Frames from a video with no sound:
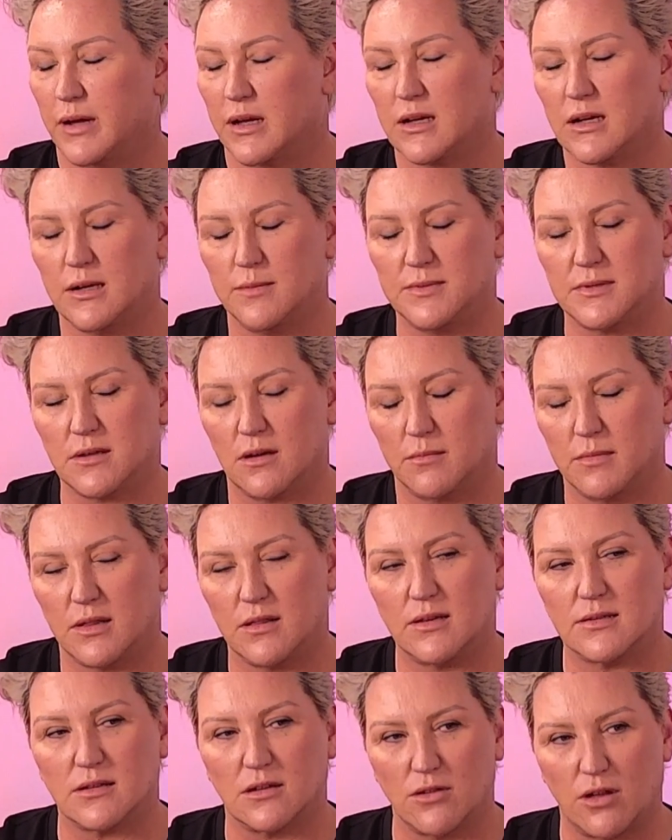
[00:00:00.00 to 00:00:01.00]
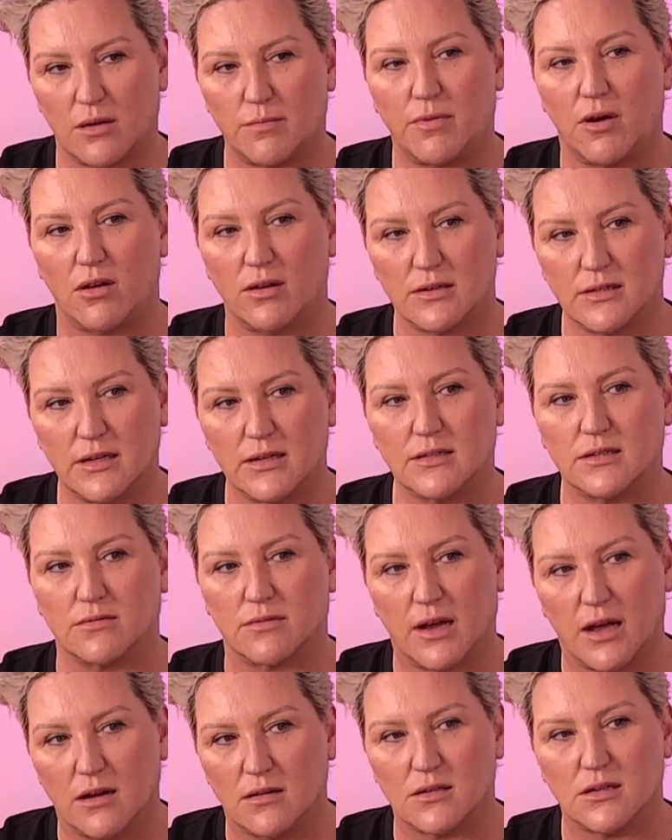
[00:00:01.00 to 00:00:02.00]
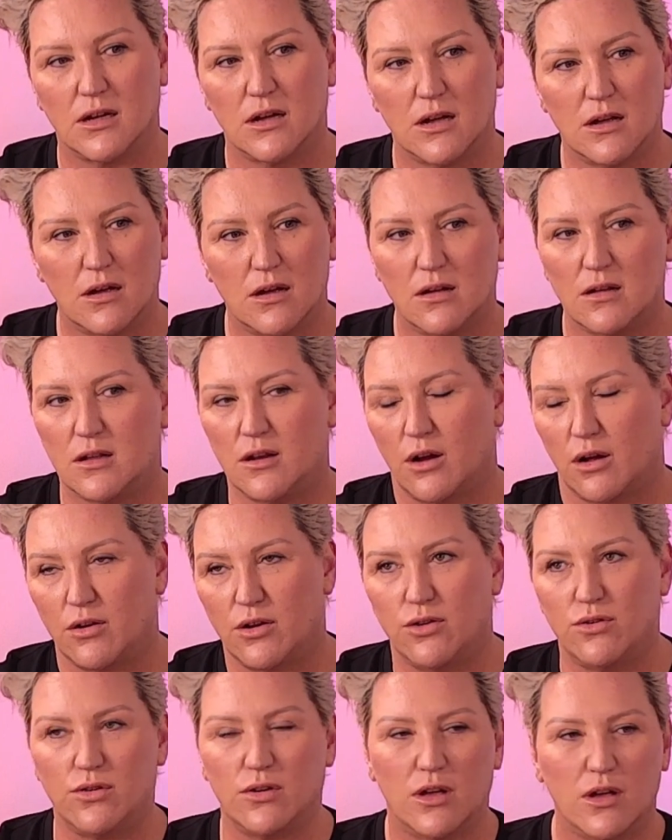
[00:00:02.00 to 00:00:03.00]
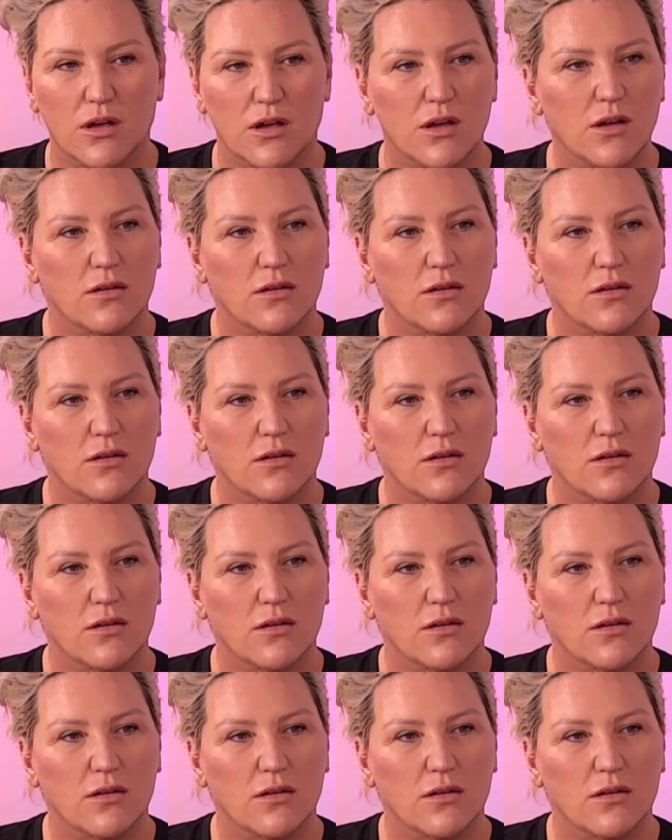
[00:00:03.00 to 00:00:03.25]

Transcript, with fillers: Babes, I mean, there's a lot of politics around. Okay, you know, who, do...